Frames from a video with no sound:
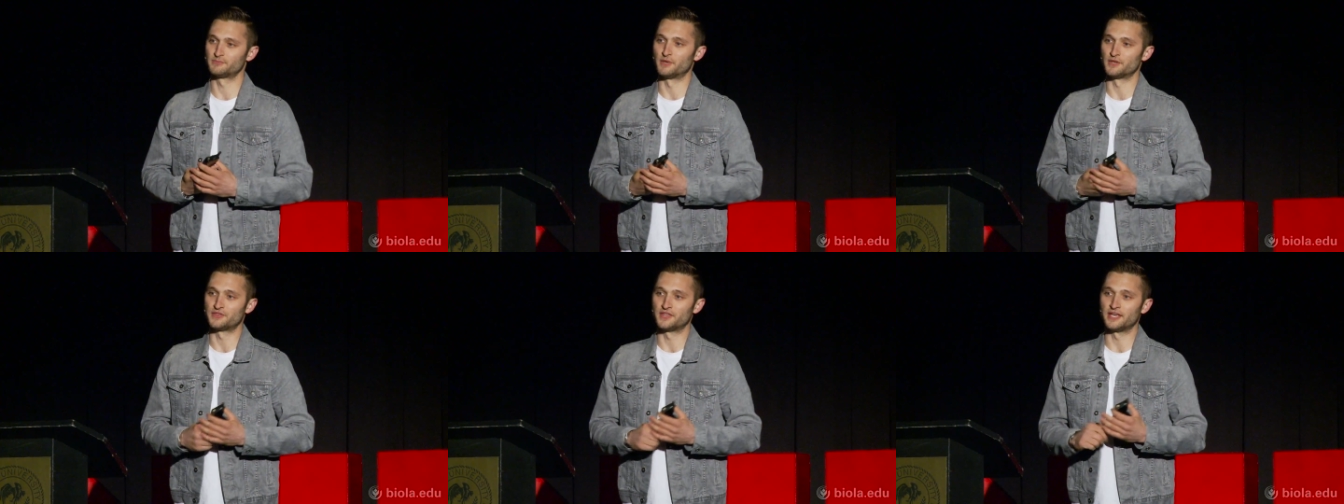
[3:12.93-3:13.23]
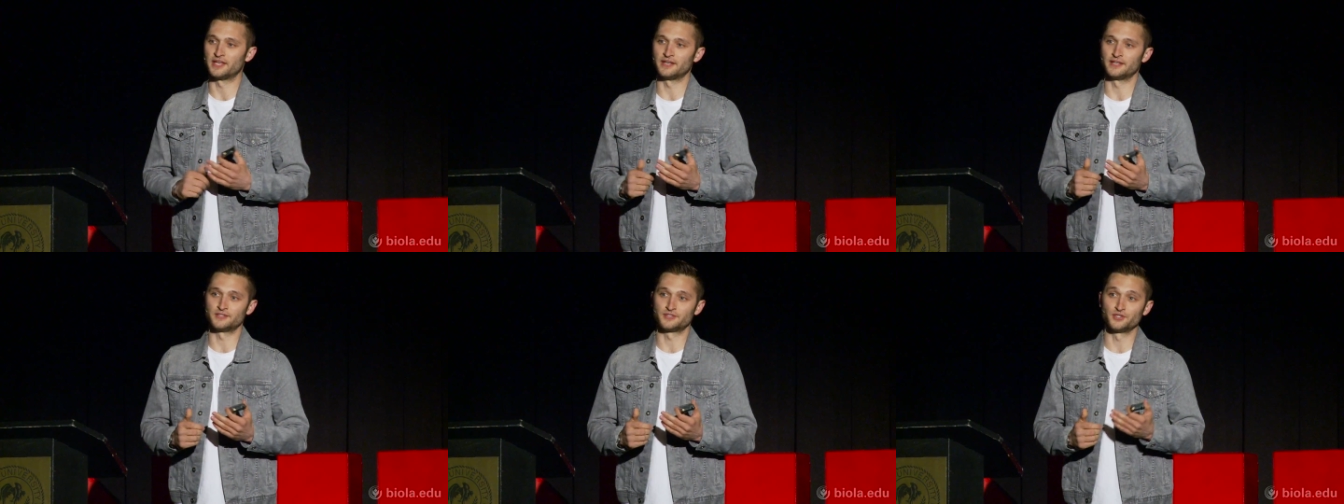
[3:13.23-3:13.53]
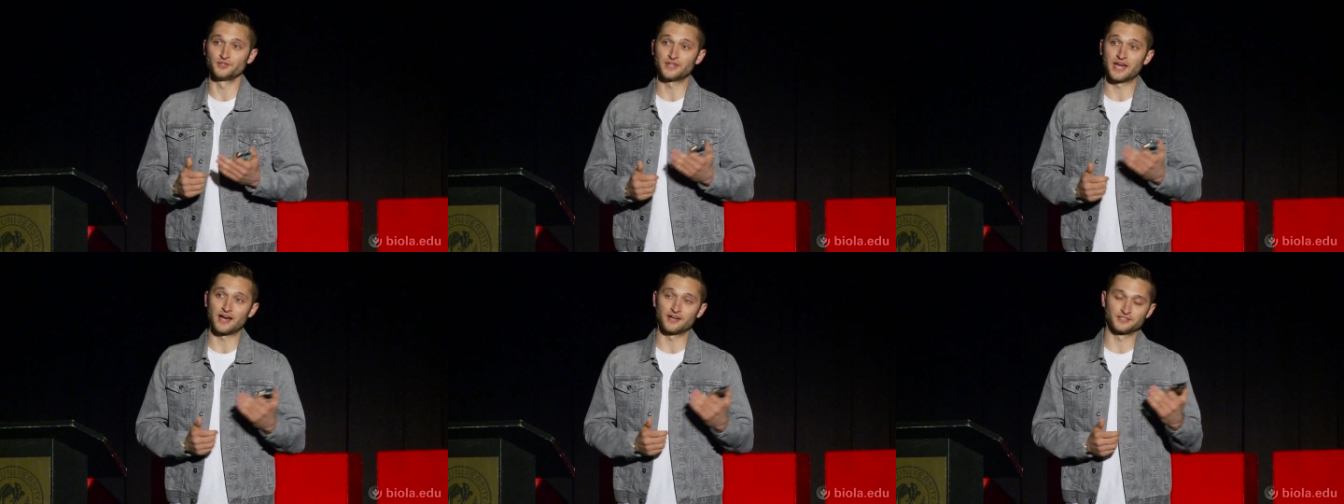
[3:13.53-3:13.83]
But then in
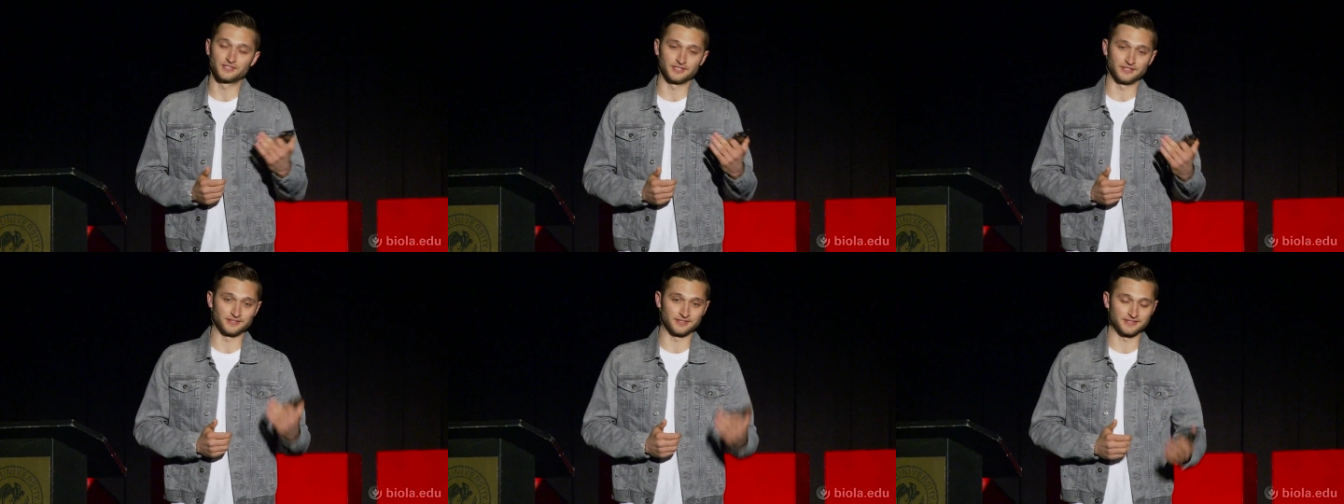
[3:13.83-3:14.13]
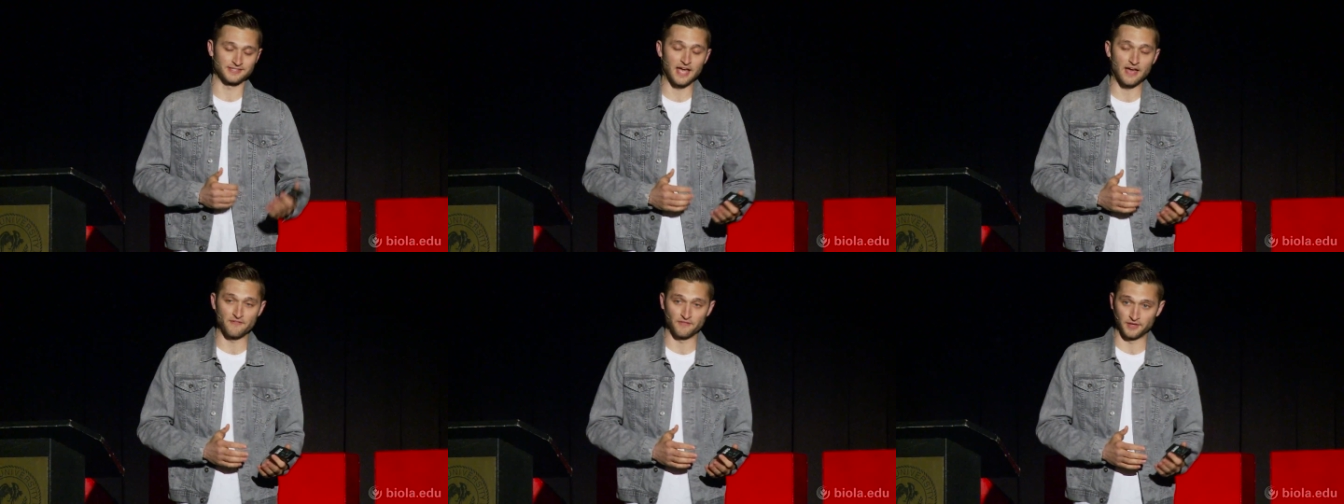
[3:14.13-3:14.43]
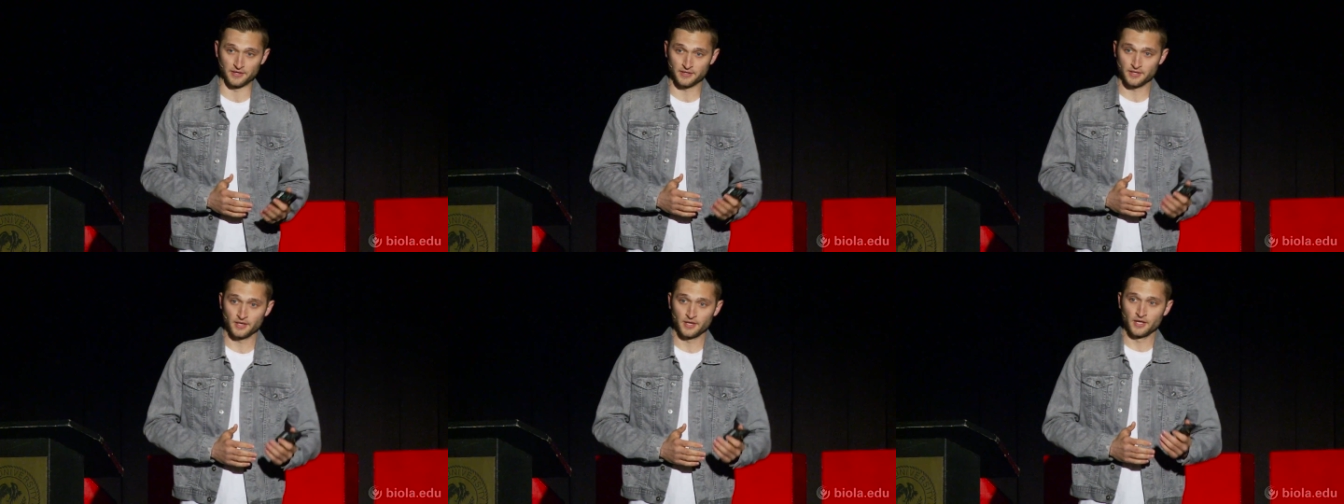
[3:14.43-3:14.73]
two thousand
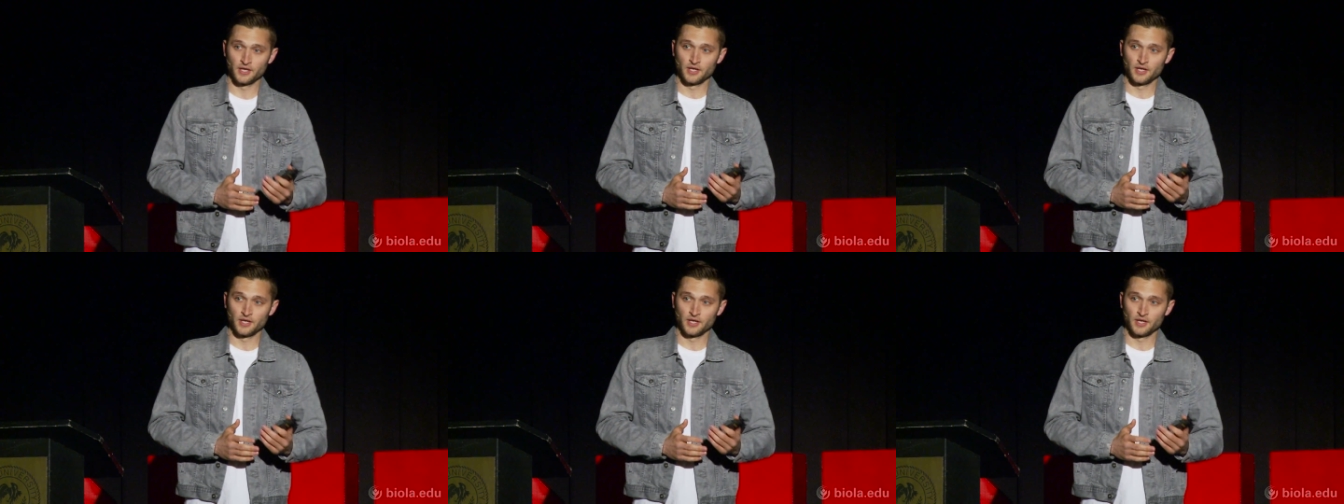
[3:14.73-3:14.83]
seven,